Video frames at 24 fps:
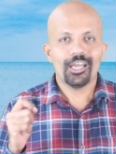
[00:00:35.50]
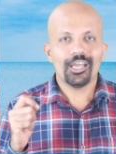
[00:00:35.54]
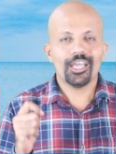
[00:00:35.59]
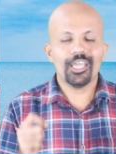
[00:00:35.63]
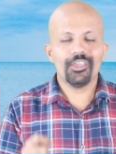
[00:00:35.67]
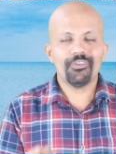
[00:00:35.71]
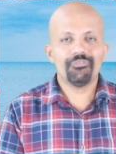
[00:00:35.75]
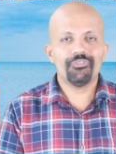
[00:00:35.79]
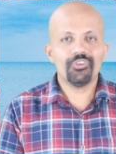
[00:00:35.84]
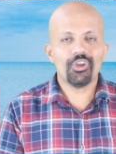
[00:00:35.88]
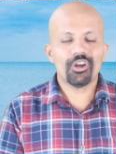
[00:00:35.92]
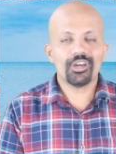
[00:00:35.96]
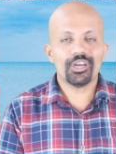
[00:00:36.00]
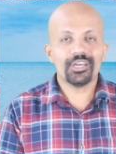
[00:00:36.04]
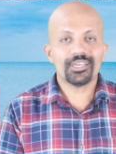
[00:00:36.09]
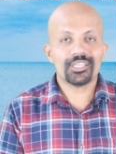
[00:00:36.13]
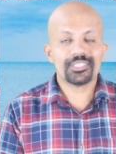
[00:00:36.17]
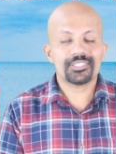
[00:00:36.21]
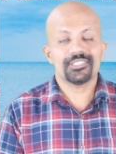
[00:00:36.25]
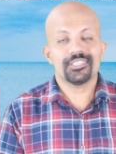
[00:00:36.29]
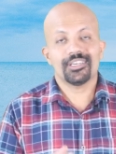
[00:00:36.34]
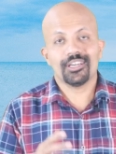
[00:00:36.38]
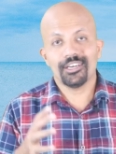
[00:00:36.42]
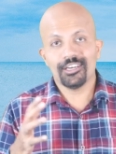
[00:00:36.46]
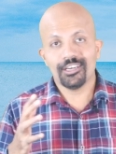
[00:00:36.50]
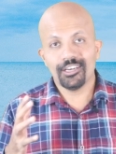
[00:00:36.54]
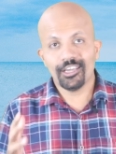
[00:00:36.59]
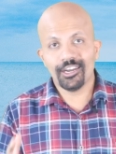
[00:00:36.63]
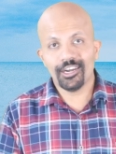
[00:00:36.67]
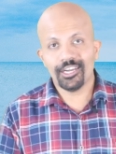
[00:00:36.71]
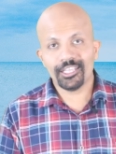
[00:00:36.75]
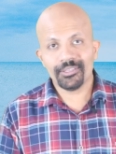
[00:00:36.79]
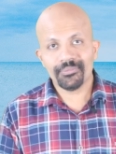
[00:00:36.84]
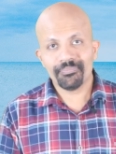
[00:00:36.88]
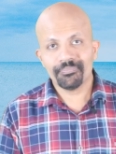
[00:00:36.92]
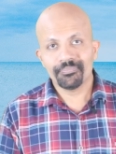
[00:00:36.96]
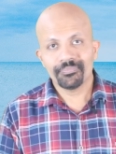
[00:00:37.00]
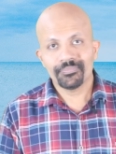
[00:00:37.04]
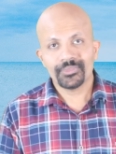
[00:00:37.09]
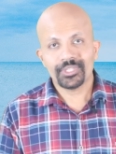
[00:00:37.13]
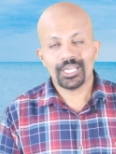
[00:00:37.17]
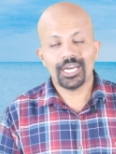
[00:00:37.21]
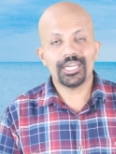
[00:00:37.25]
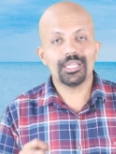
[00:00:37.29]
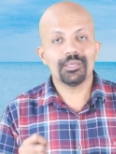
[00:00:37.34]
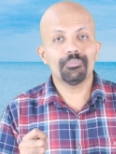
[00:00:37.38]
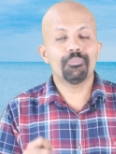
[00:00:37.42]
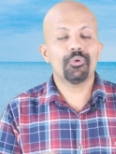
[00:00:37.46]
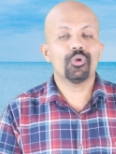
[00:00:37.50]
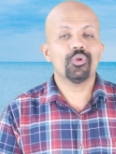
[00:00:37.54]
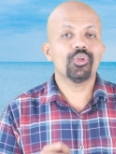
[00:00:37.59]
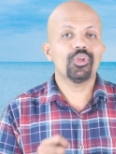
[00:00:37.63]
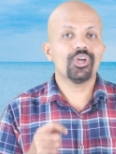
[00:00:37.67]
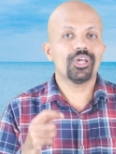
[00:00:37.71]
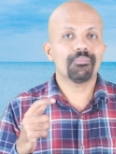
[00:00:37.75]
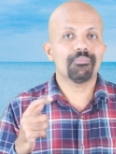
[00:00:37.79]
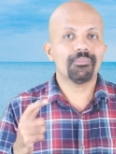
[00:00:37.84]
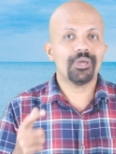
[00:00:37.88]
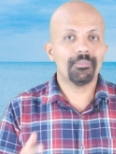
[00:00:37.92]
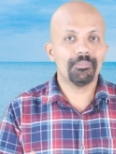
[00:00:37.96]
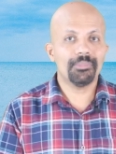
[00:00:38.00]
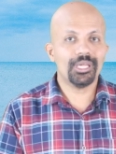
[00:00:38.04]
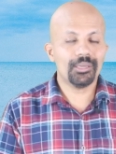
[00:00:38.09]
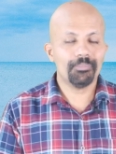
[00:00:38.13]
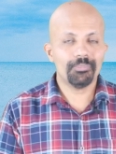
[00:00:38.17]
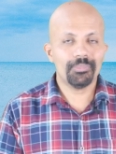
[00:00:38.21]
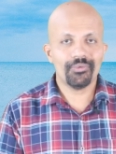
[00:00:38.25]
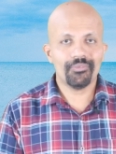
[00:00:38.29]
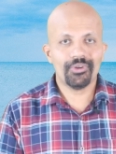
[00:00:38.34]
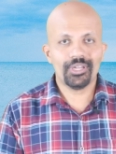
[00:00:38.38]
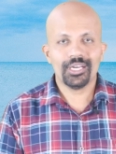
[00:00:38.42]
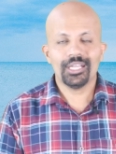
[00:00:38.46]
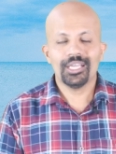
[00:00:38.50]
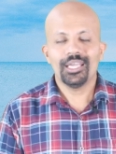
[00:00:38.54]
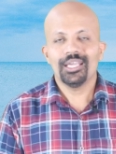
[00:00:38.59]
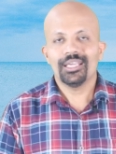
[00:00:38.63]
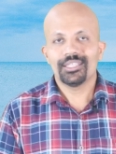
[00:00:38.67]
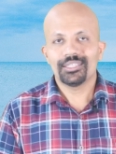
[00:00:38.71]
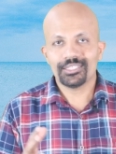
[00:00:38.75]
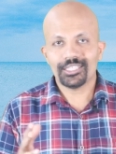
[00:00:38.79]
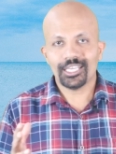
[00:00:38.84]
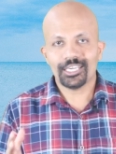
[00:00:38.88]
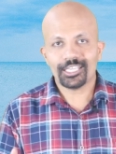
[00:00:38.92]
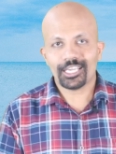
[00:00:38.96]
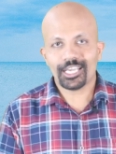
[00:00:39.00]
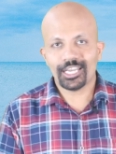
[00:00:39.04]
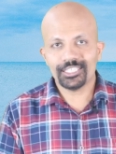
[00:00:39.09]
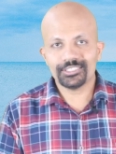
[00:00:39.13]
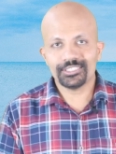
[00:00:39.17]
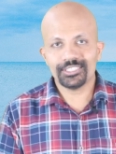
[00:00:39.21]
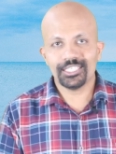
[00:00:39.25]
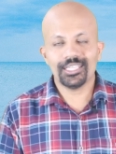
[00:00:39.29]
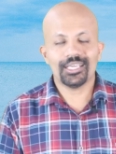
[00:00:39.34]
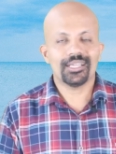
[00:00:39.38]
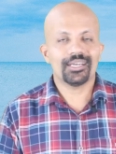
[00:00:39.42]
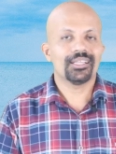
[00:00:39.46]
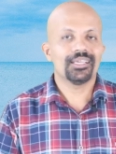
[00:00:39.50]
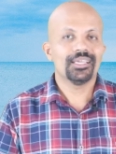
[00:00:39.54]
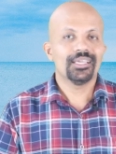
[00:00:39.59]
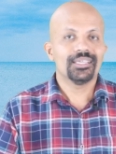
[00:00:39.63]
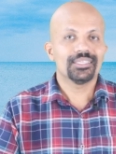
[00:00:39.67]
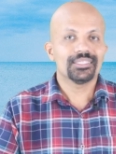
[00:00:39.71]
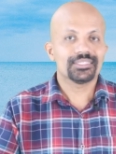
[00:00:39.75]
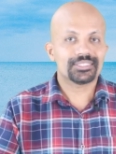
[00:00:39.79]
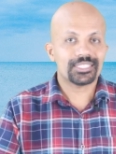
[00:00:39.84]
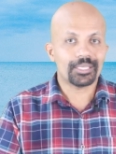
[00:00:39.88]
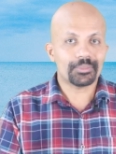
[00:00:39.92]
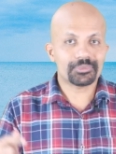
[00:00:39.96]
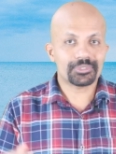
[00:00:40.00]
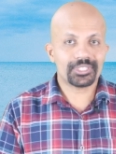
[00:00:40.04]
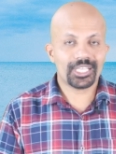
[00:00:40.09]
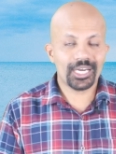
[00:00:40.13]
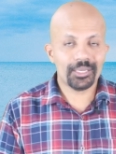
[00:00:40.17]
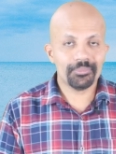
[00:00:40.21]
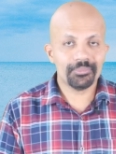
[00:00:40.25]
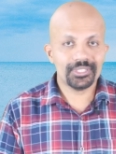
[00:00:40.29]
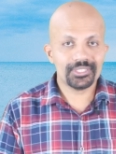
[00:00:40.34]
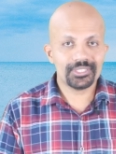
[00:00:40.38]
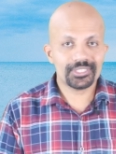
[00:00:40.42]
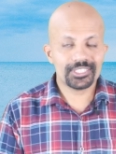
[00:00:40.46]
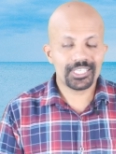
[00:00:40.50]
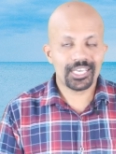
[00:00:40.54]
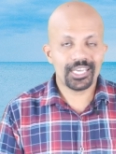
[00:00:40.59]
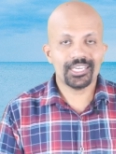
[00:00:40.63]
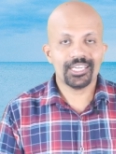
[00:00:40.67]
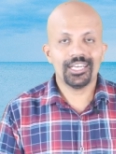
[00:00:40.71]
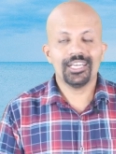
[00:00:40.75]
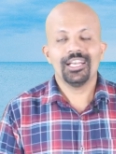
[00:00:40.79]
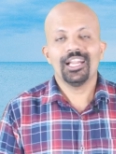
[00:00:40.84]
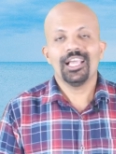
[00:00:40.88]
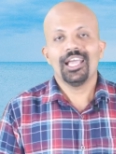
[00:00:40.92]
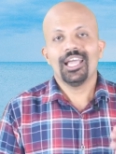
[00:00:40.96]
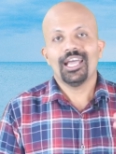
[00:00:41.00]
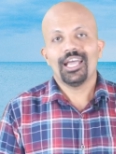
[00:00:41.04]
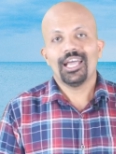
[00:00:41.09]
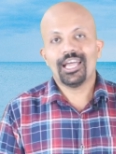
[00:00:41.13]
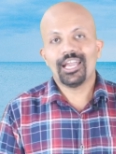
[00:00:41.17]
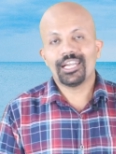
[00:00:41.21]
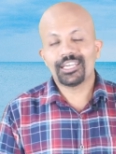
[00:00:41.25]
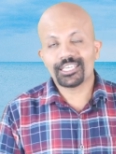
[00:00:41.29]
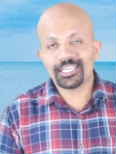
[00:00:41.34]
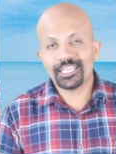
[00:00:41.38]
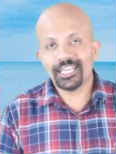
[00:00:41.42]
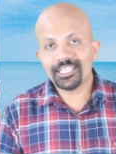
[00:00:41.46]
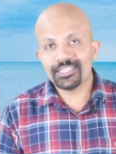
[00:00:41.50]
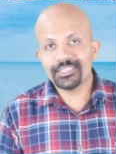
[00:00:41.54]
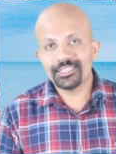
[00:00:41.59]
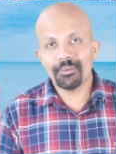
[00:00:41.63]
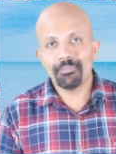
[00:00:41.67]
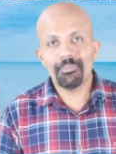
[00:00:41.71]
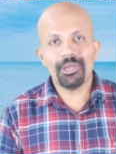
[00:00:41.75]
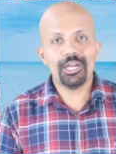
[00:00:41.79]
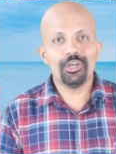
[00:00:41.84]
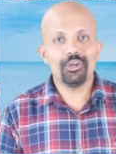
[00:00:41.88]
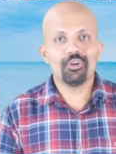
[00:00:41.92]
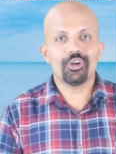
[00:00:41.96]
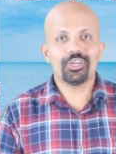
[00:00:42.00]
If you are interested in learning and improve your memory power, then consider subscribe this channel and click the bell